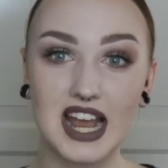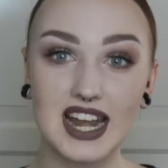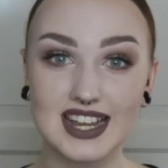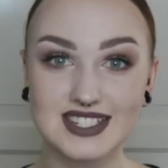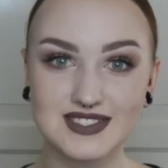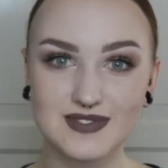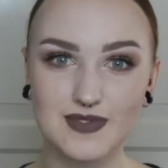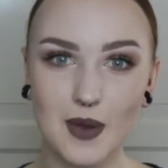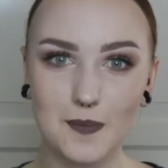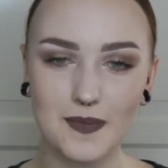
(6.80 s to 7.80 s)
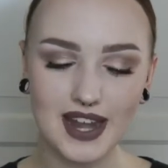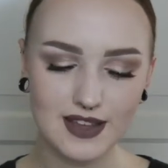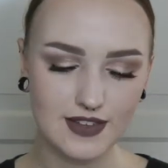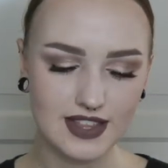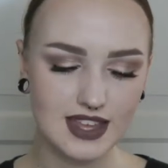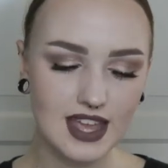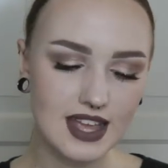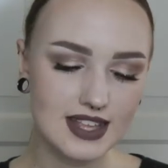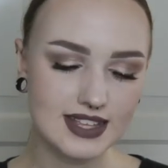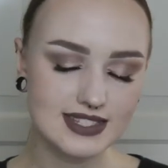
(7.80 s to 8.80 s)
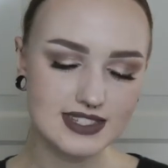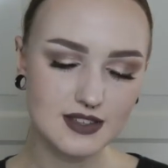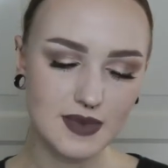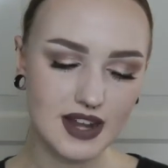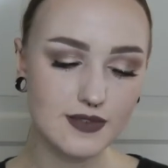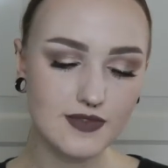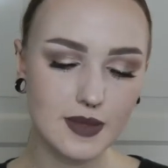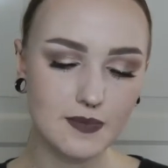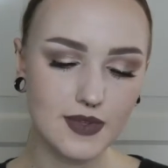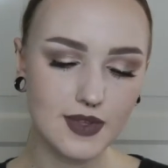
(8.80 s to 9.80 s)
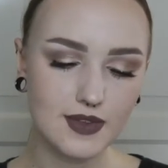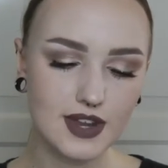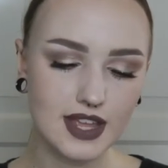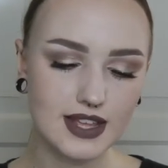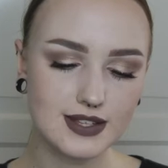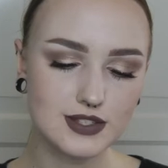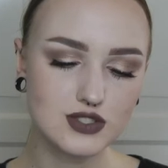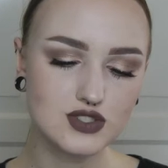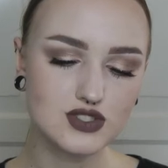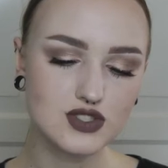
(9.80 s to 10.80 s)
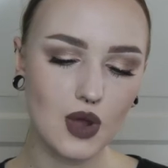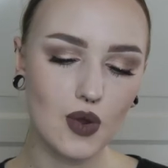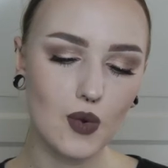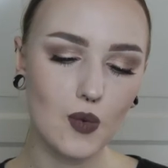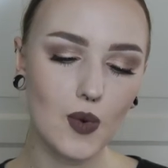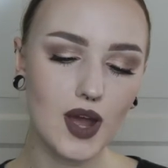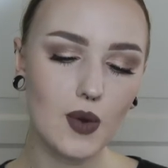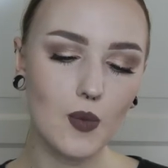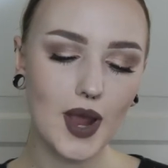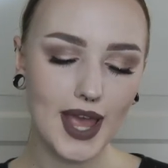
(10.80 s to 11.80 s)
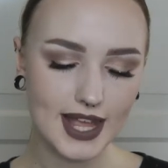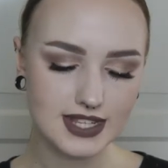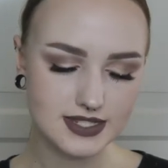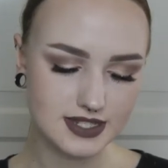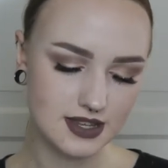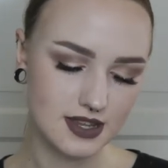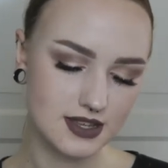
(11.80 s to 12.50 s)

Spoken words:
collection from Benefit. This is the Benefit Beauty Stowaways.